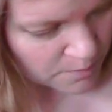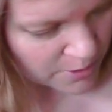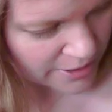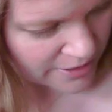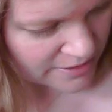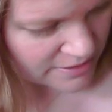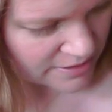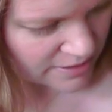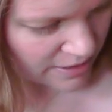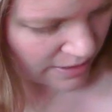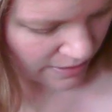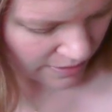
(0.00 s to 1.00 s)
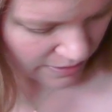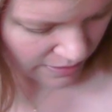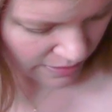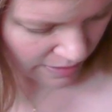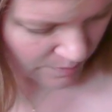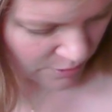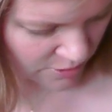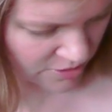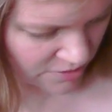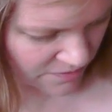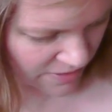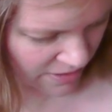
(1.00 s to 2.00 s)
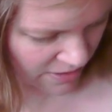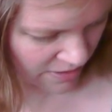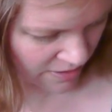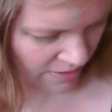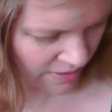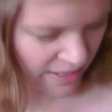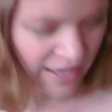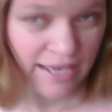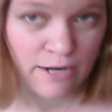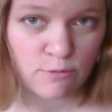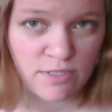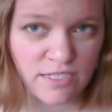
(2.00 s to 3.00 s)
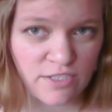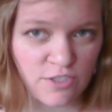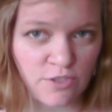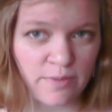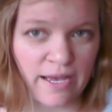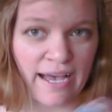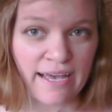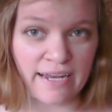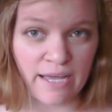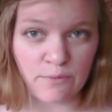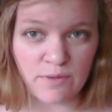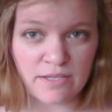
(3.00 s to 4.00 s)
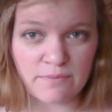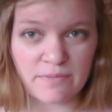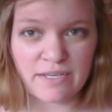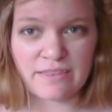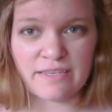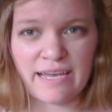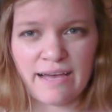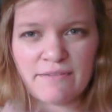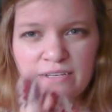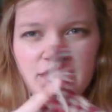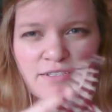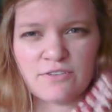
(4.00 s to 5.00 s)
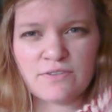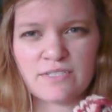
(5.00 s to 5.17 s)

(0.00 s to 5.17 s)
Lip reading: But I persevered, and it wasn't too bad. I will admit that having to do